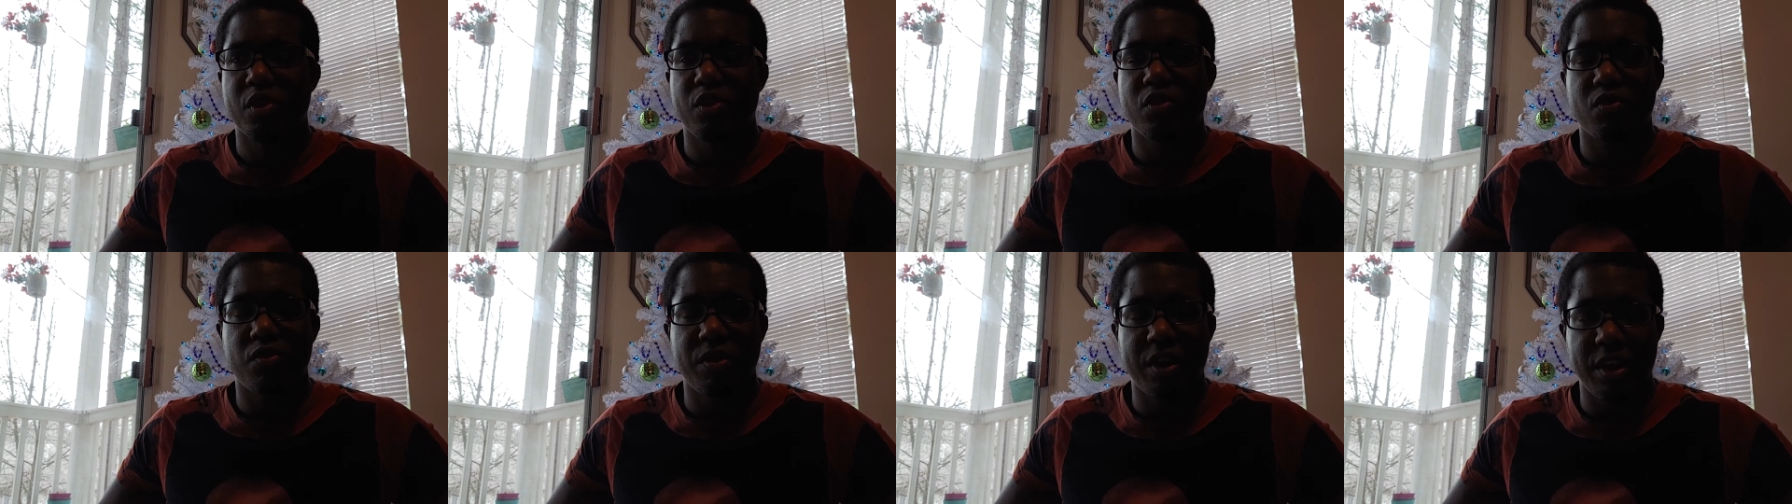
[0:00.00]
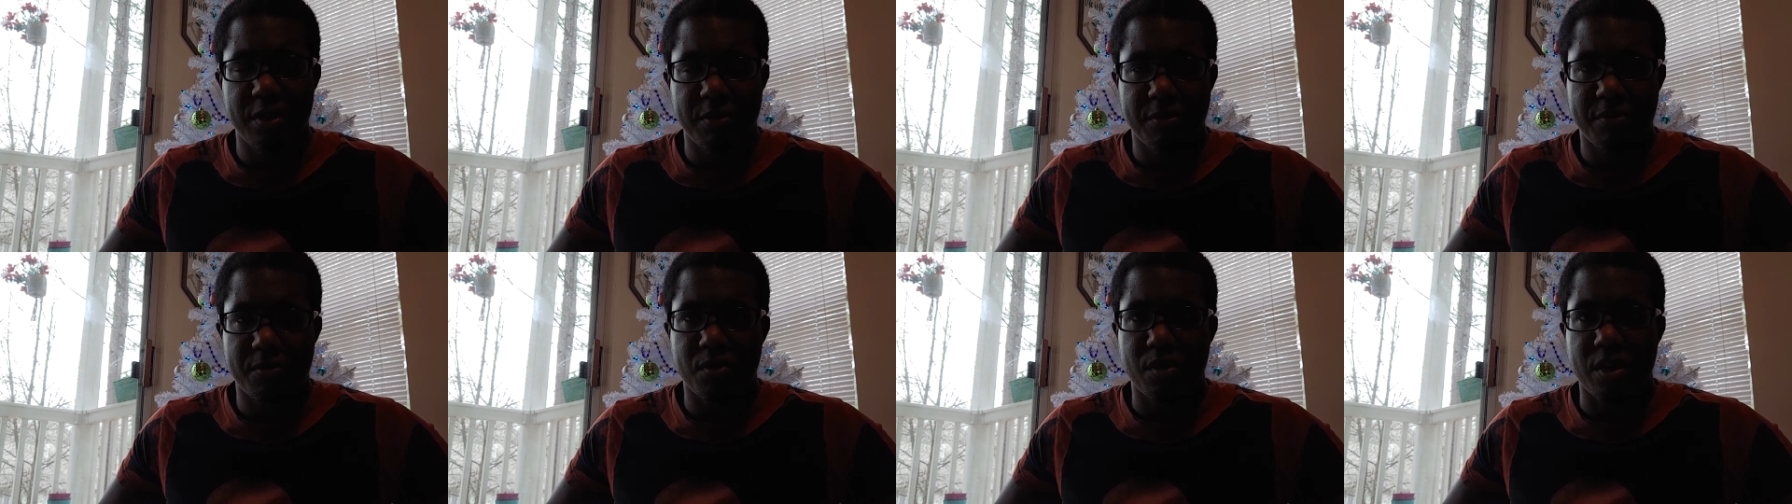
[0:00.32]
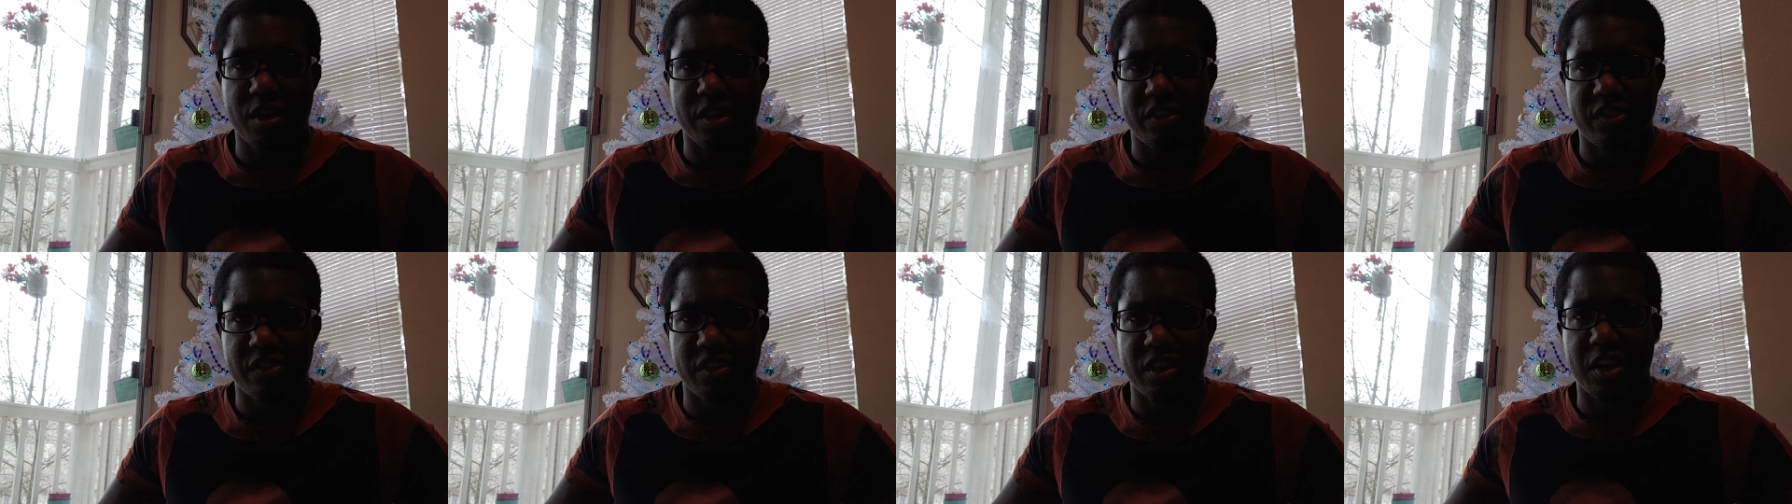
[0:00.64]
greater for
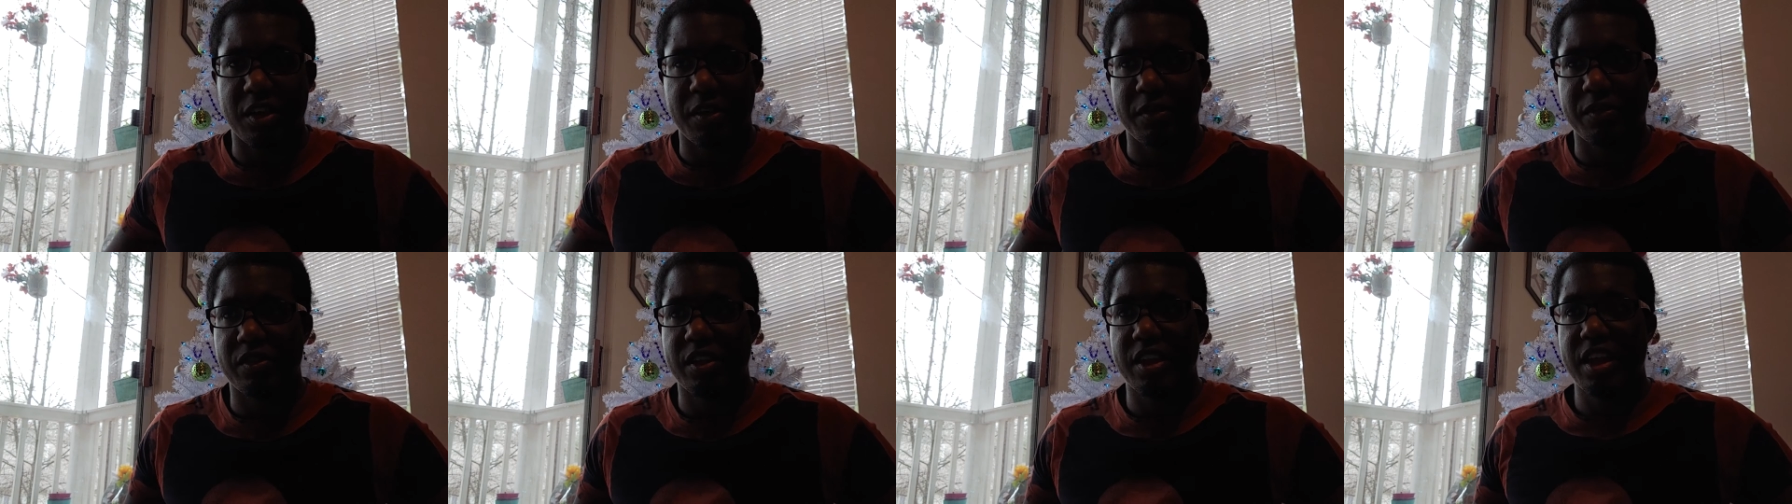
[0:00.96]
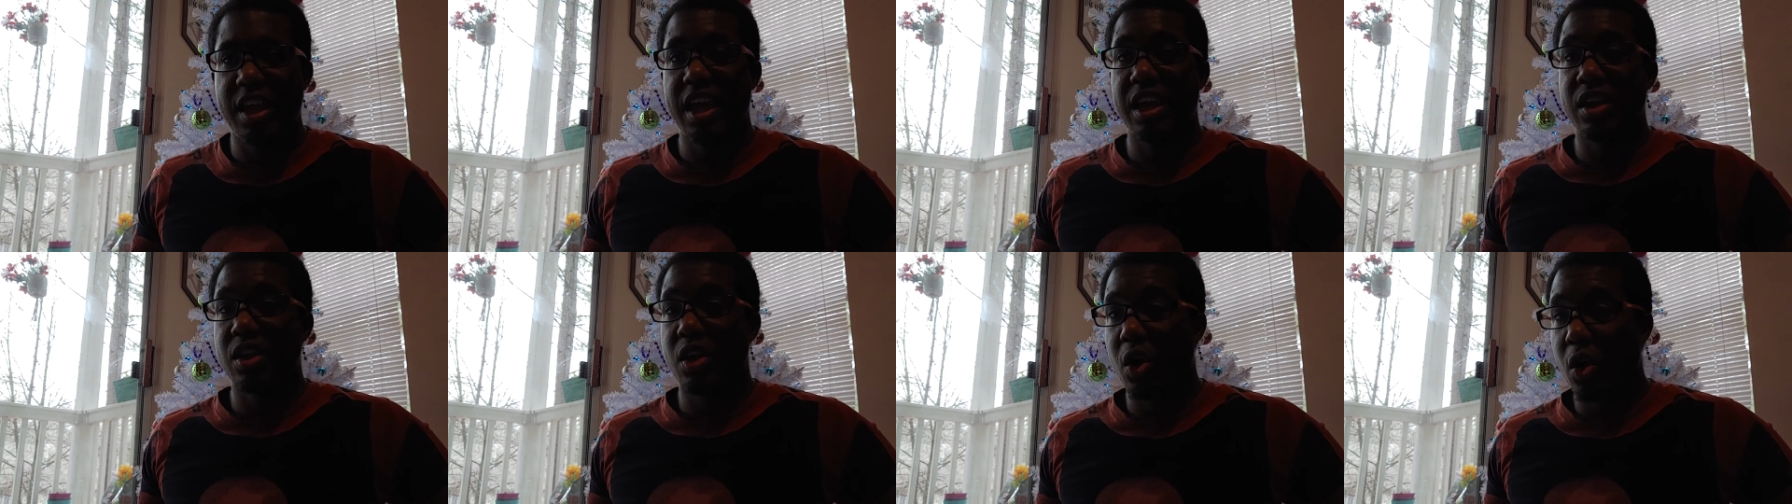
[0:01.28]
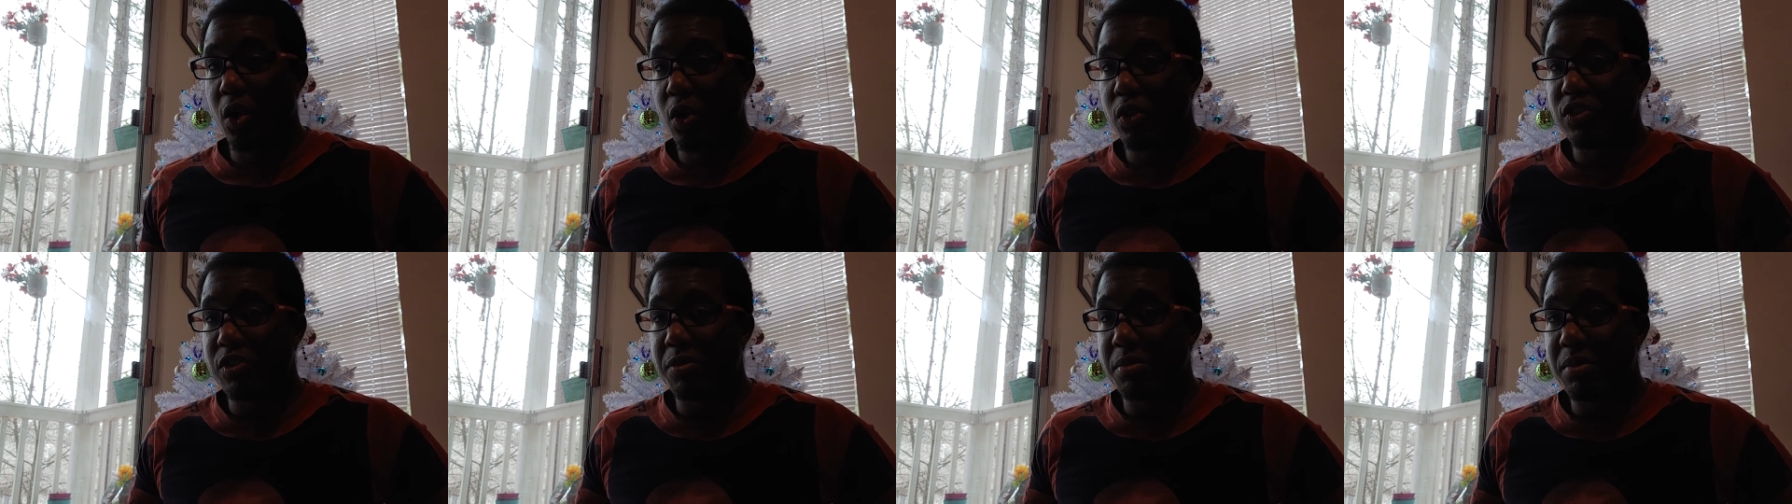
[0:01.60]
ourselves and
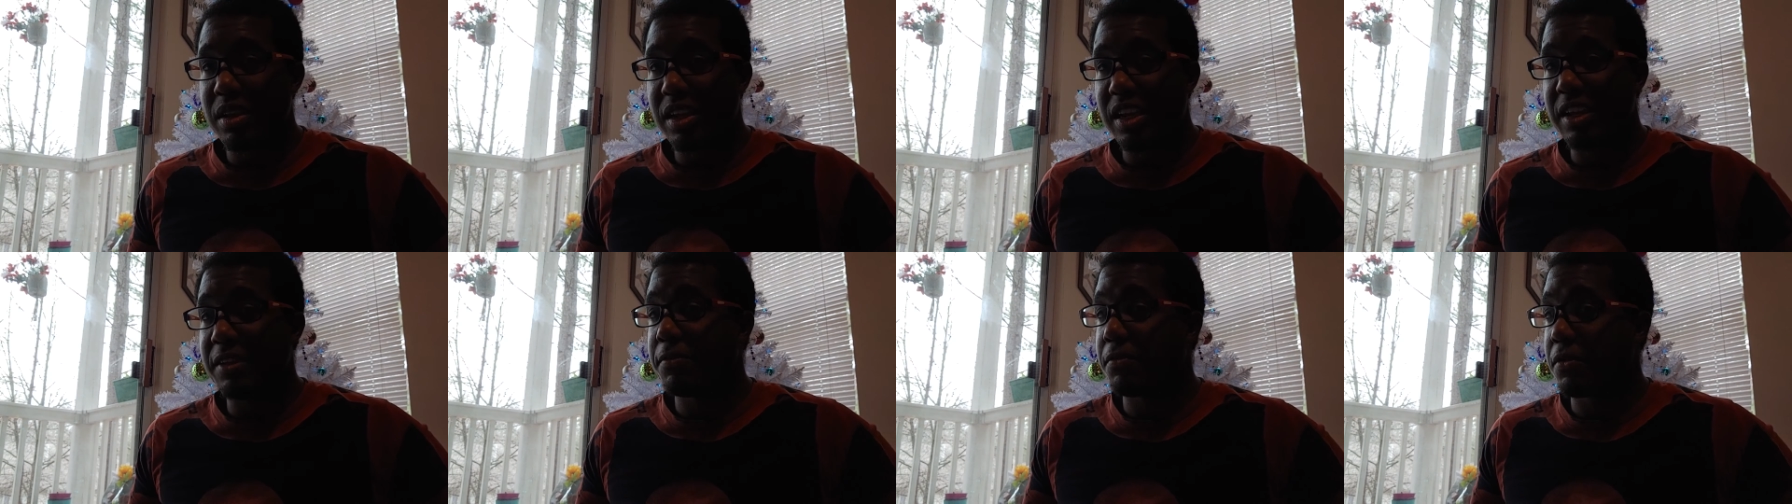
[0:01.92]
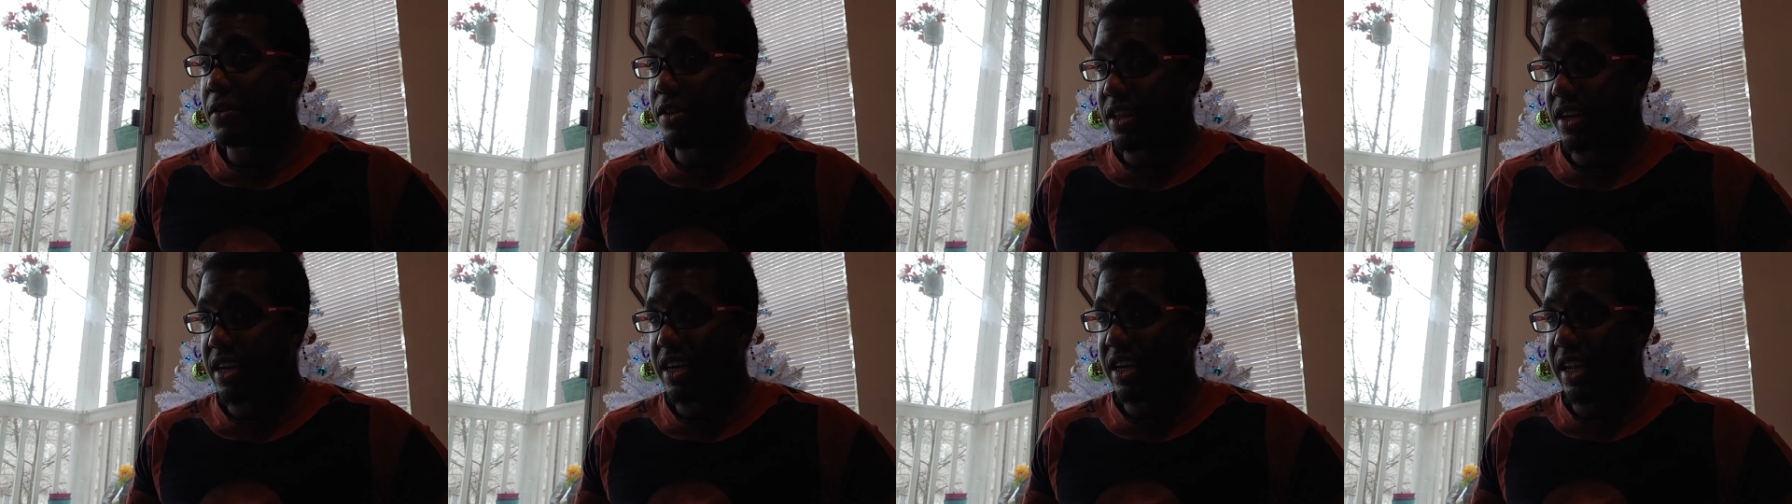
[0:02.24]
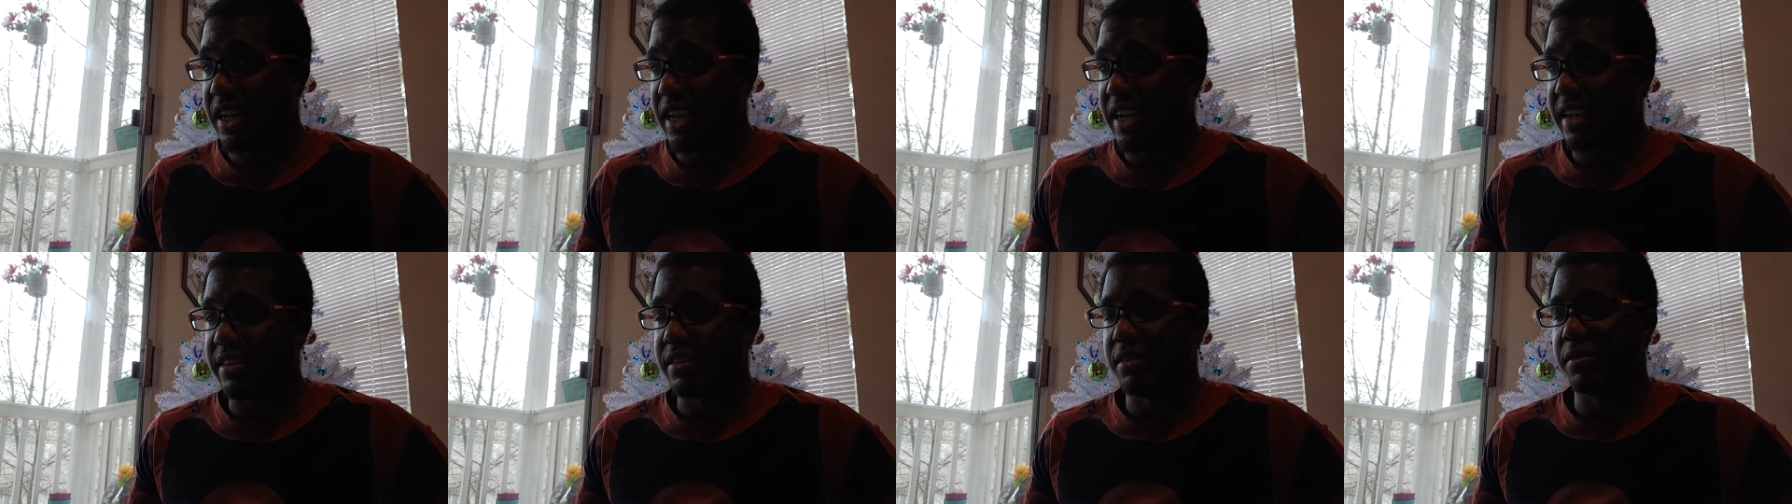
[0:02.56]
ultimately for the
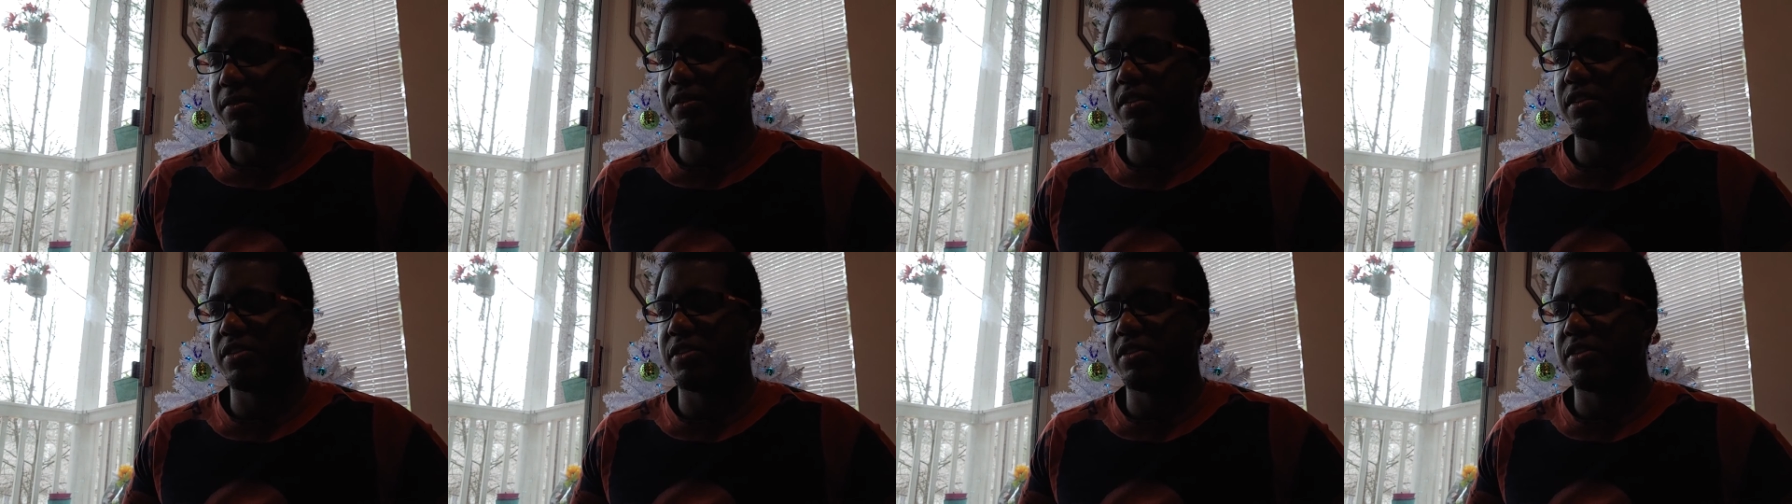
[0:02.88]
collective,